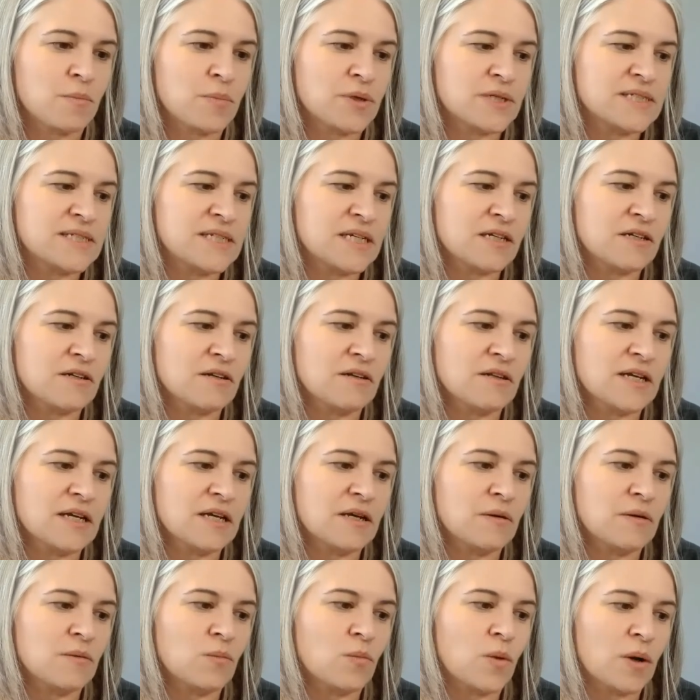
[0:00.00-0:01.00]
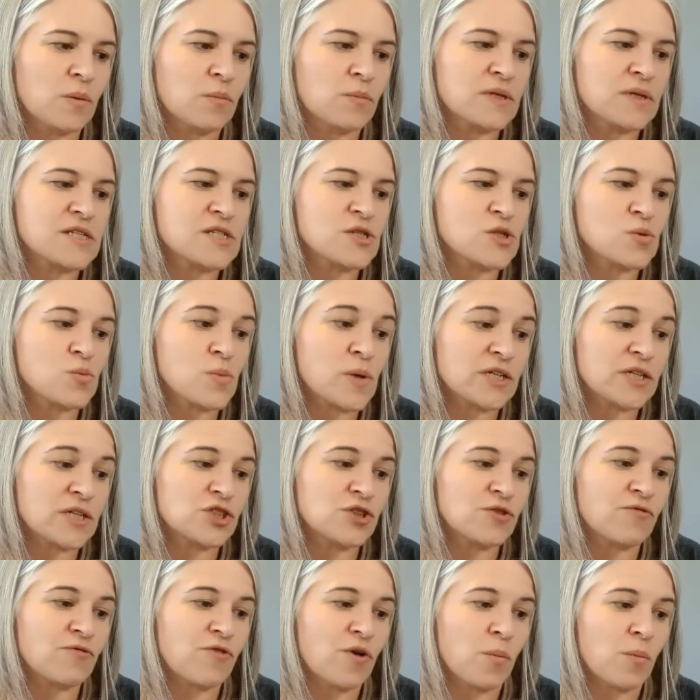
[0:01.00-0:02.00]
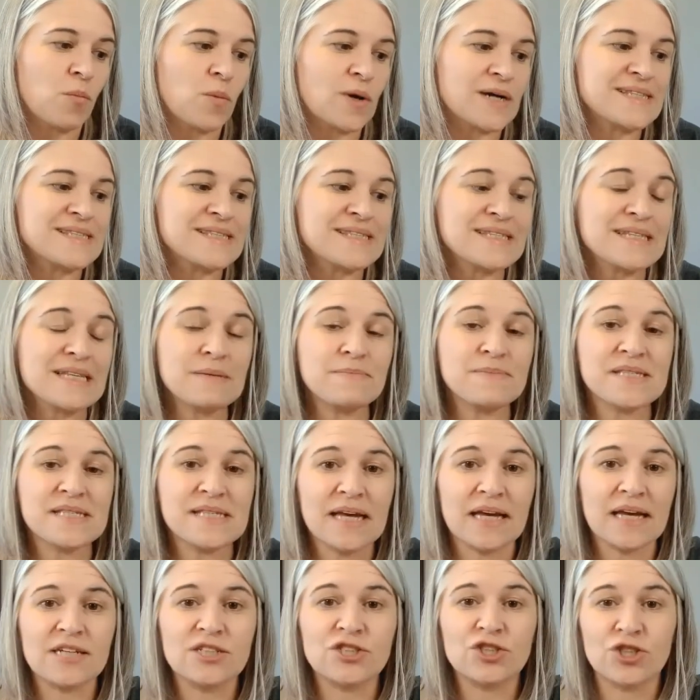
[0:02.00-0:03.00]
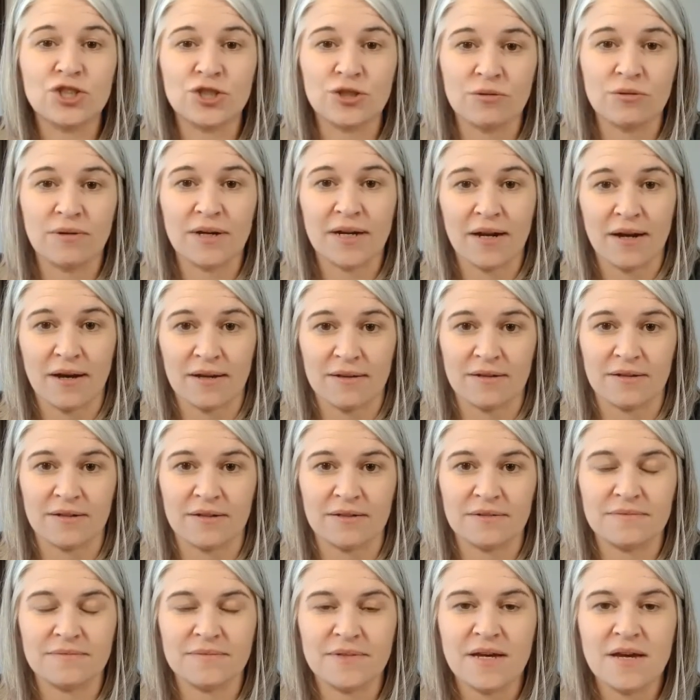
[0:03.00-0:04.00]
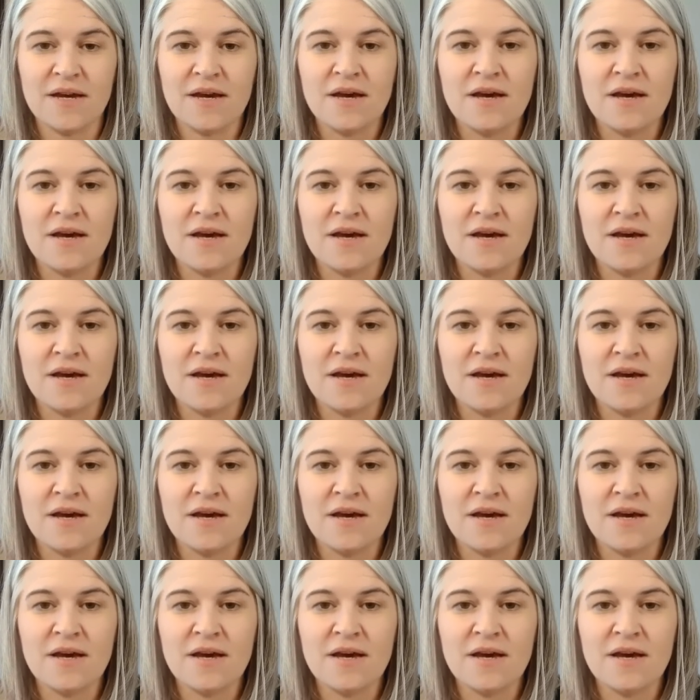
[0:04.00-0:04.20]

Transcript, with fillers: particularly when we switch from one sleep stage to another.